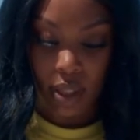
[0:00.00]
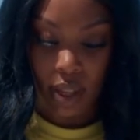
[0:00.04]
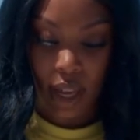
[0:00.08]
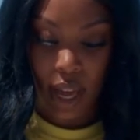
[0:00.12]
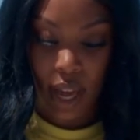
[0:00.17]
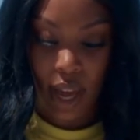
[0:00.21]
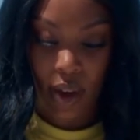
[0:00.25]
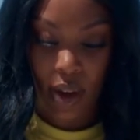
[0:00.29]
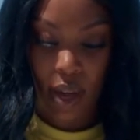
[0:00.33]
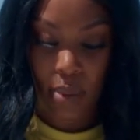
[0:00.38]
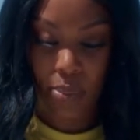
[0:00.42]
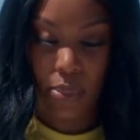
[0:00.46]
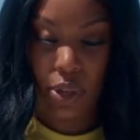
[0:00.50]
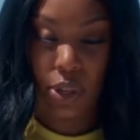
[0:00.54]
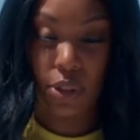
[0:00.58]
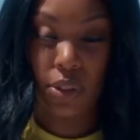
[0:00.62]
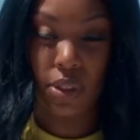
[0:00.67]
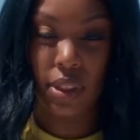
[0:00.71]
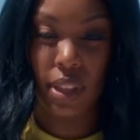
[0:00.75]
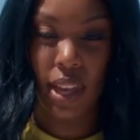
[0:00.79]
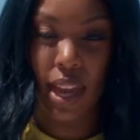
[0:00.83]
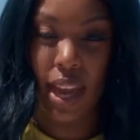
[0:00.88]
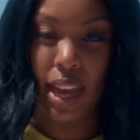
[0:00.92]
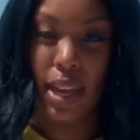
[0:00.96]
how I
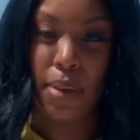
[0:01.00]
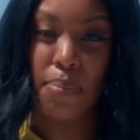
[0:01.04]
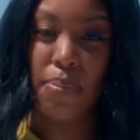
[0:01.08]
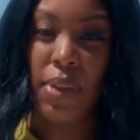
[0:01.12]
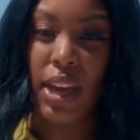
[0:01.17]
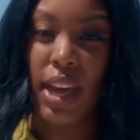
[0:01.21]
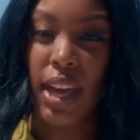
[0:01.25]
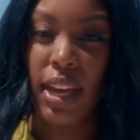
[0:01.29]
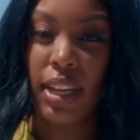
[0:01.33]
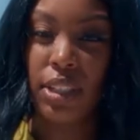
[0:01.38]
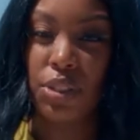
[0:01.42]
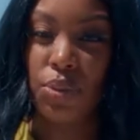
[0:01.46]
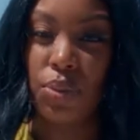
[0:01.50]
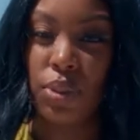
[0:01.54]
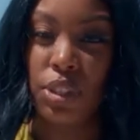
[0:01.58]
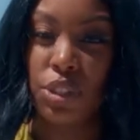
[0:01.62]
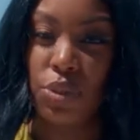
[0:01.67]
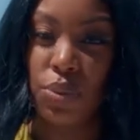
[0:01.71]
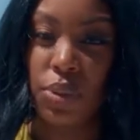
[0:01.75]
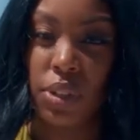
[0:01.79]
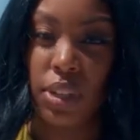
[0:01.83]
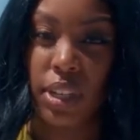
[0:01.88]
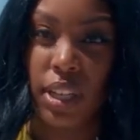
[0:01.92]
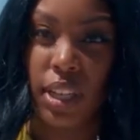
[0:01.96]
build the apex,
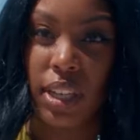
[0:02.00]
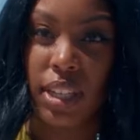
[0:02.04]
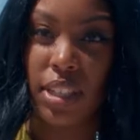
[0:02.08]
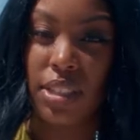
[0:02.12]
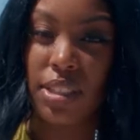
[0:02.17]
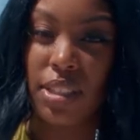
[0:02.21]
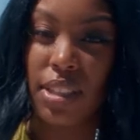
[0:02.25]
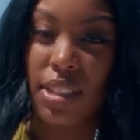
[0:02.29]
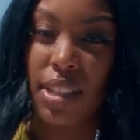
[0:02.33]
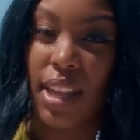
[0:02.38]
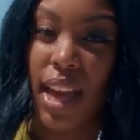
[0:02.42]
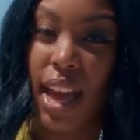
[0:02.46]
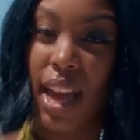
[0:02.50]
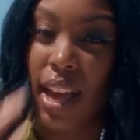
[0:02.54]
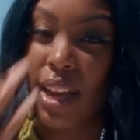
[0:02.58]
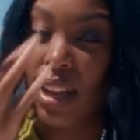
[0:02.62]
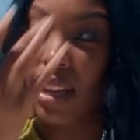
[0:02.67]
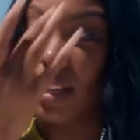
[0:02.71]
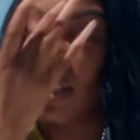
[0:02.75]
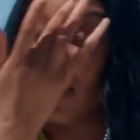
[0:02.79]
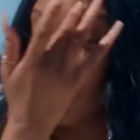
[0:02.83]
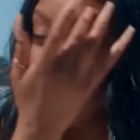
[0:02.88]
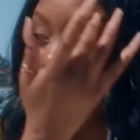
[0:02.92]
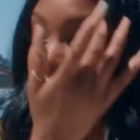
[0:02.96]
which we'll get into that
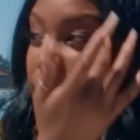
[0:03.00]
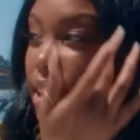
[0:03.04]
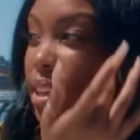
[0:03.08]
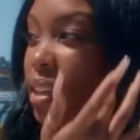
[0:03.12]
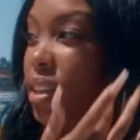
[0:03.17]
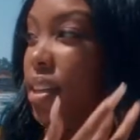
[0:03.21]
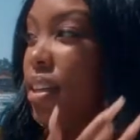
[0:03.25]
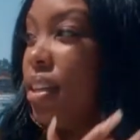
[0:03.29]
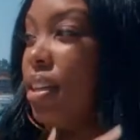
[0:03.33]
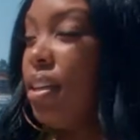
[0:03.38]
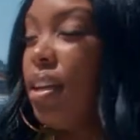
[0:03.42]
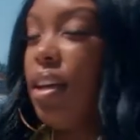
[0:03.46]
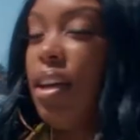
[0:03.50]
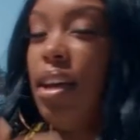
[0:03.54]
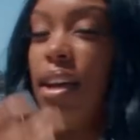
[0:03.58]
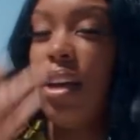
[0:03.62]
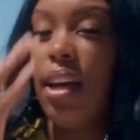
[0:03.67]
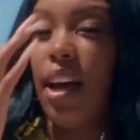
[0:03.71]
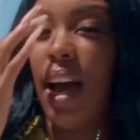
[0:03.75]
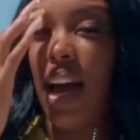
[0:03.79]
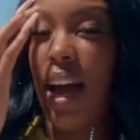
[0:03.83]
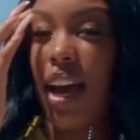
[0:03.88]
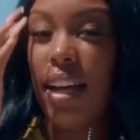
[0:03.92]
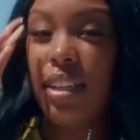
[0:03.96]
in a second,
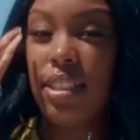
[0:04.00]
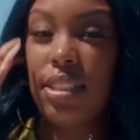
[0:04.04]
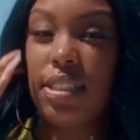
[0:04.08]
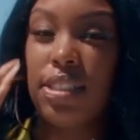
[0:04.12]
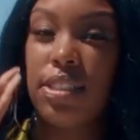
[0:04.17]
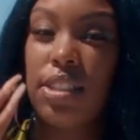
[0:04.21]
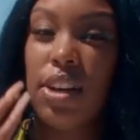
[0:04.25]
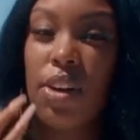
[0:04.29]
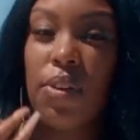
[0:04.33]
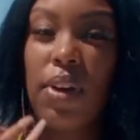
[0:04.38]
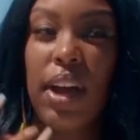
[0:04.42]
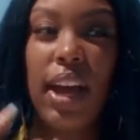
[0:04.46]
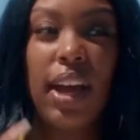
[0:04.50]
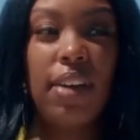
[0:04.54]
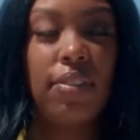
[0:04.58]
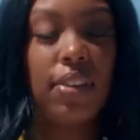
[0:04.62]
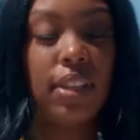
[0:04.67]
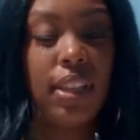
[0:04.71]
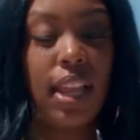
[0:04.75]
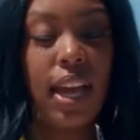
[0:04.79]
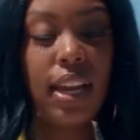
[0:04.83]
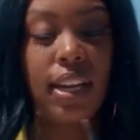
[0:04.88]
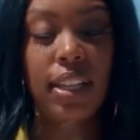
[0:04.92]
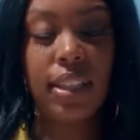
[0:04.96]
I just don't have
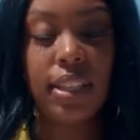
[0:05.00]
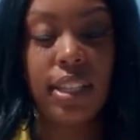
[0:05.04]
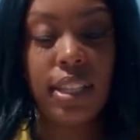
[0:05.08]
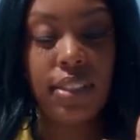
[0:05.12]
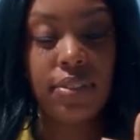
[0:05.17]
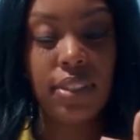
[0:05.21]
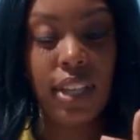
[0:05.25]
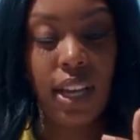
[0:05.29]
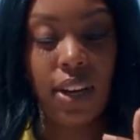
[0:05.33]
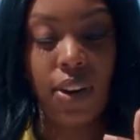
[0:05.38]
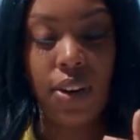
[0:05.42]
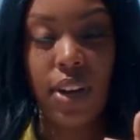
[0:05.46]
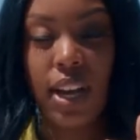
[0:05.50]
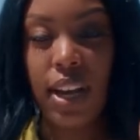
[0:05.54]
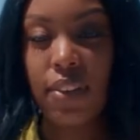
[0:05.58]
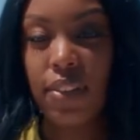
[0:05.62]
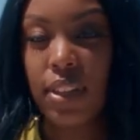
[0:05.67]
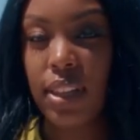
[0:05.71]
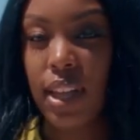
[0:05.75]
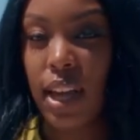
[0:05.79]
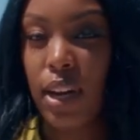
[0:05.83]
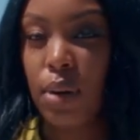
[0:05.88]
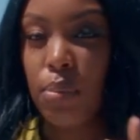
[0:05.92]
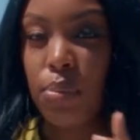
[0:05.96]
a lot of lifts. I don't have
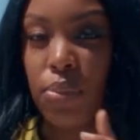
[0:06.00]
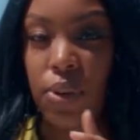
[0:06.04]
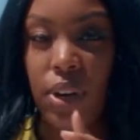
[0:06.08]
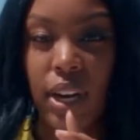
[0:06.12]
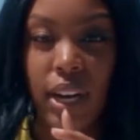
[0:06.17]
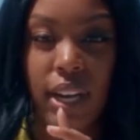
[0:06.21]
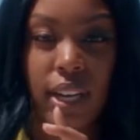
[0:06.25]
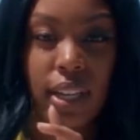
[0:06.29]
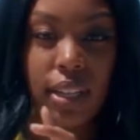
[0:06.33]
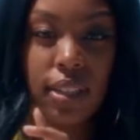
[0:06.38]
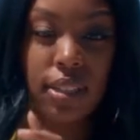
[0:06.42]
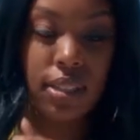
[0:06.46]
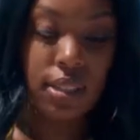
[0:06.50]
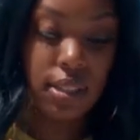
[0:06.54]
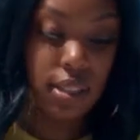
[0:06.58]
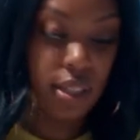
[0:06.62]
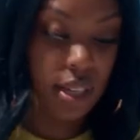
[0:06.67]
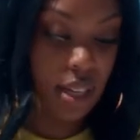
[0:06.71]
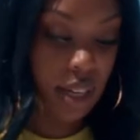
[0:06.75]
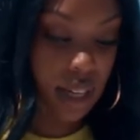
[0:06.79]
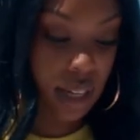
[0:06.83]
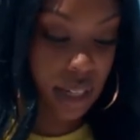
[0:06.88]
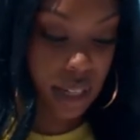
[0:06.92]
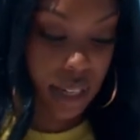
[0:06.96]
a lot of breaks.
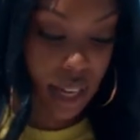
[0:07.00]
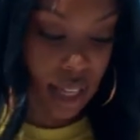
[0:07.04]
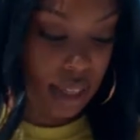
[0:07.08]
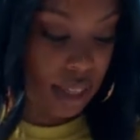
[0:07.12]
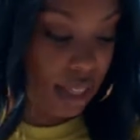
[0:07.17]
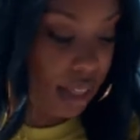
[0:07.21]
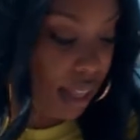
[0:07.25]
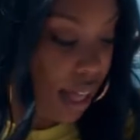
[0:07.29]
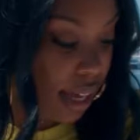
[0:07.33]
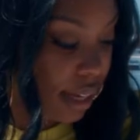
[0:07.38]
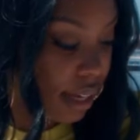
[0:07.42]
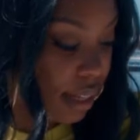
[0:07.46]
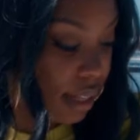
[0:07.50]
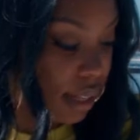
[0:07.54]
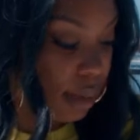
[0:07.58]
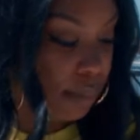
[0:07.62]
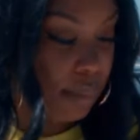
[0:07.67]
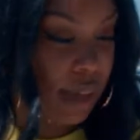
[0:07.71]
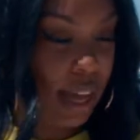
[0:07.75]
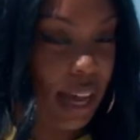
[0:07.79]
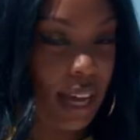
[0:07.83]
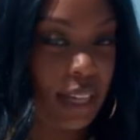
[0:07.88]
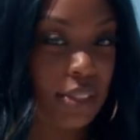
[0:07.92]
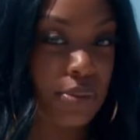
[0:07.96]
Nothing like in the
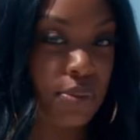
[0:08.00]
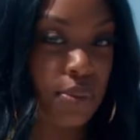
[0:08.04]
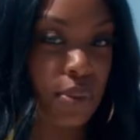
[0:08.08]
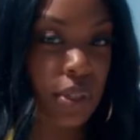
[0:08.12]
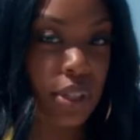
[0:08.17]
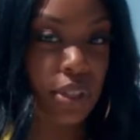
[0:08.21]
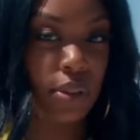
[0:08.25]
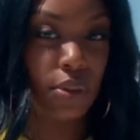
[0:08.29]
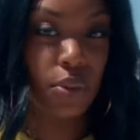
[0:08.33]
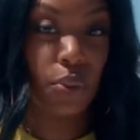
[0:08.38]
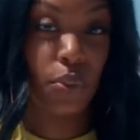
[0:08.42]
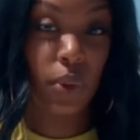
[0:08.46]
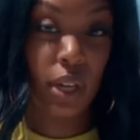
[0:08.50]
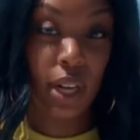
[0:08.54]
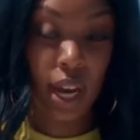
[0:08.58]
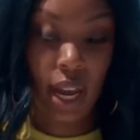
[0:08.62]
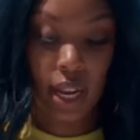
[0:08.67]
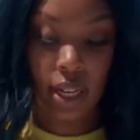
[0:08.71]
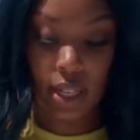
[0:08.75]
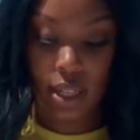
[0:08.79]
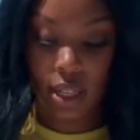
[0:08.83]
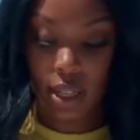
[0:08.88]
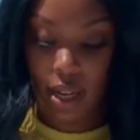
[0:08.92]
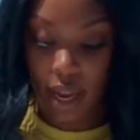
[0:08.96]
past with when
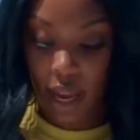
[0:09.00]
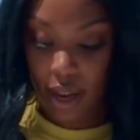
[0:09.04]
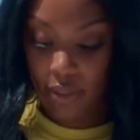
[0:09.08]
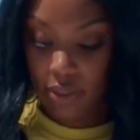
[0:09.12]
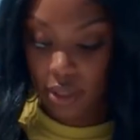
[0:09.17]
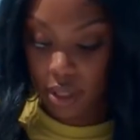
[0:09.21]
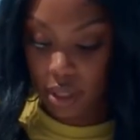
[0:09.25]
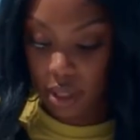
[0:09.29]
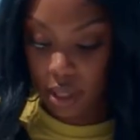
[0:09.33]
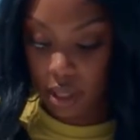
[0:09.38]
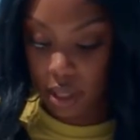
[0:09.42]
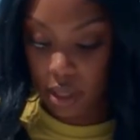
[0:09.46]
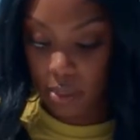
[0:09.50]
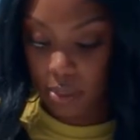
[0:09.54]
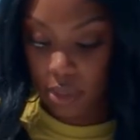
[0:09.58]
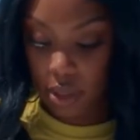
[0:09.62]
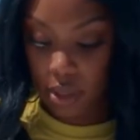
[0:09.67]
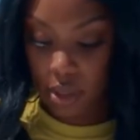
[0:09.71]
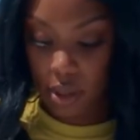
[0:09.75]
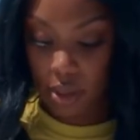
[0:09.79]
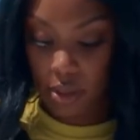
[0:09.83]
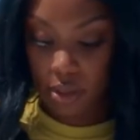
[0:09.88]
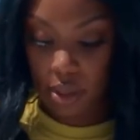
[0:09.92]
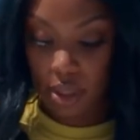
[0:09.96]
I did have tips.
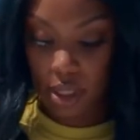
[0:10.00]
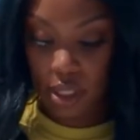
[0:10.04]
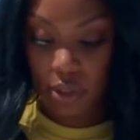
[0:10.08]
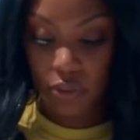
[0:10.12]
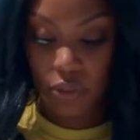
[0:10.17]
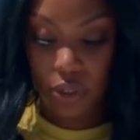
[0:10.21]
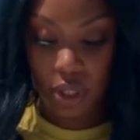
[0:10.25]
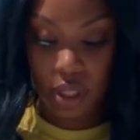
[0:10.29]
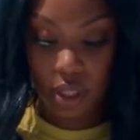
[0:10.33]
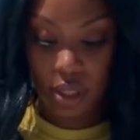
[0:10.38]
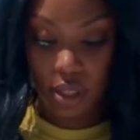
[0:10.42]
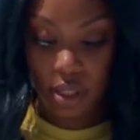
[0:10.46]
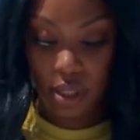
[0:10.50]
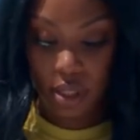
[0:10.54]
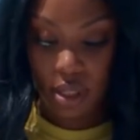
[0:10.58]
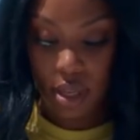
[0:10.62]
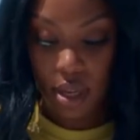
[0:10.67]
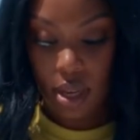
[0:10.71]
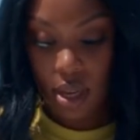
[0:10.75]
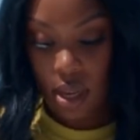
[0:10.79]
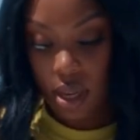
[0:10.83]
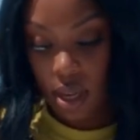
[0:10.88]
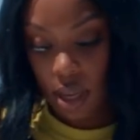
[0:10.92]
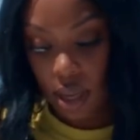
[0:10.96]
So the difference
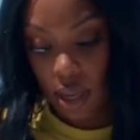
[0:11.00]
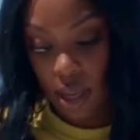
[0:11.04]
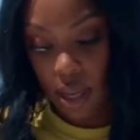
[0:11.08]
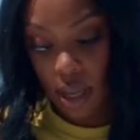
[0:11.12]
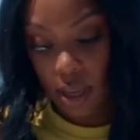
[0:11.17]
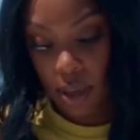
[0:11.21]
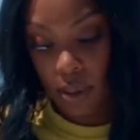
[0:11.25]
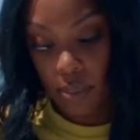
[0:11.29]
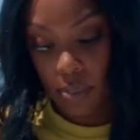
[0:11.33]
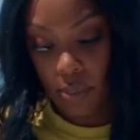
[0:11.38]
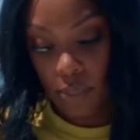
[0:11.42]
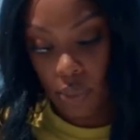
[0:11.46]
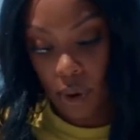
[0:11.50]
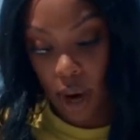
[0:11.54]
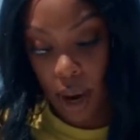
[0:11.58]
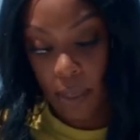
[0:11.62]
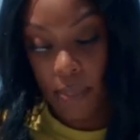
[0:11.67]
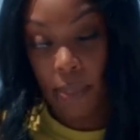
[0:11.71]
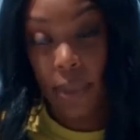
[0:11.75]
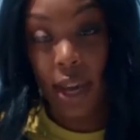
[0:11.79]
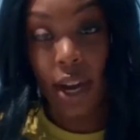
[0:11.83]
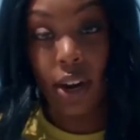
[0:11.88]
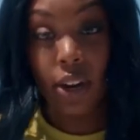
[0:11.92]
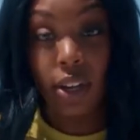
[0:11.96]

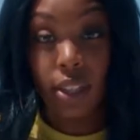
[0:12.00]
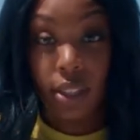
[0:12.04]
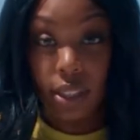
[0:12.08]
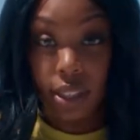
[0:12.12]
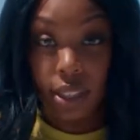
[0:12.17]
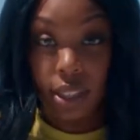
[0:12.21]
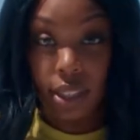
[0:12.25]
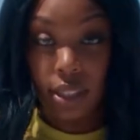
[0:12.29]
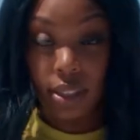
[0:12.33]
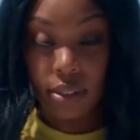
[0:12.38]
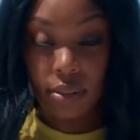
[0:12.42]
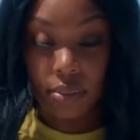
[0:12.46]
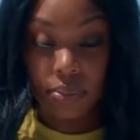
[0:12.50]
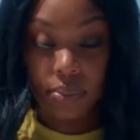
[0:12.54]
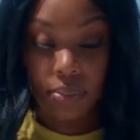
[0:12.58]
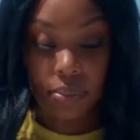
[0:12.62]
primarily